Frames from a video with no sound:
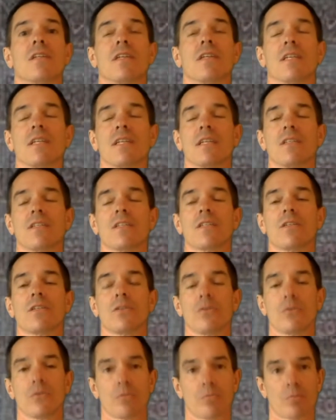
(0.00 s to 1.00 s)
is a
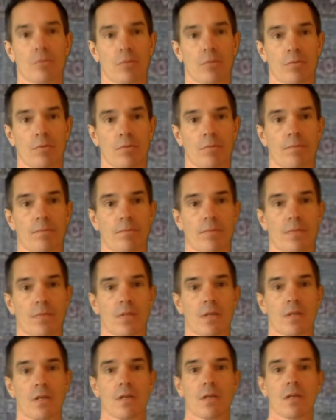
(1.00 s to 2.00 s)
huge problem.
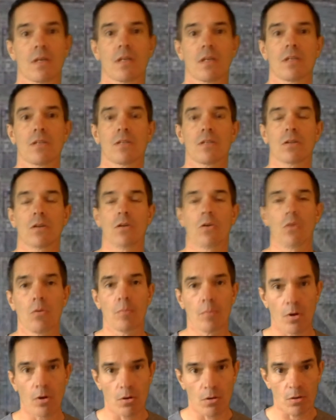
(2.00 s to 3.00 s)
It is the
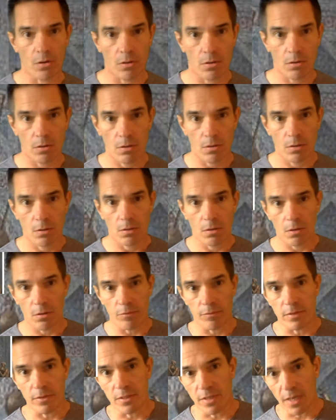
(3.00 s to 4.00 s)
hallmark of a
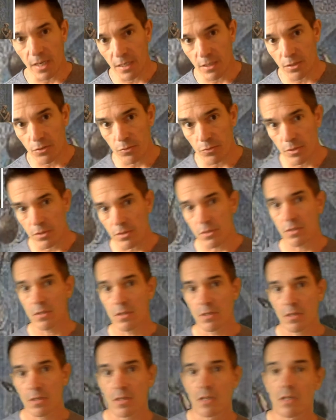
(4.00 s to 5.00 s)
dangerous
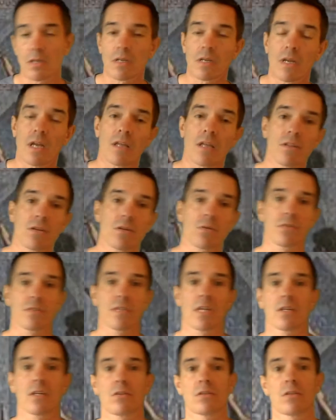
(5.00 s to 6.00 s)

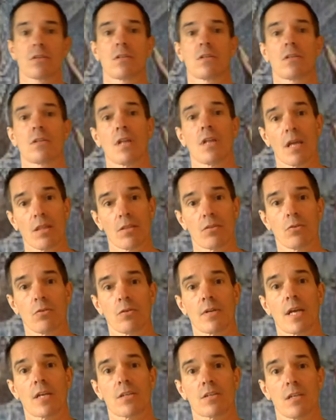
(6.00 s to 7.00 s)

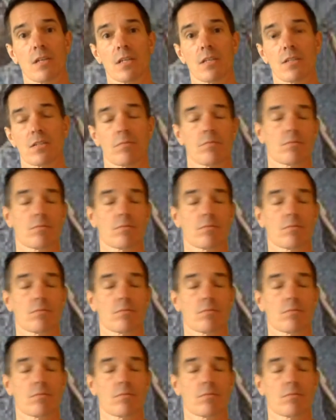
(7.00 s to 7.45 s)
ethno-nationalism.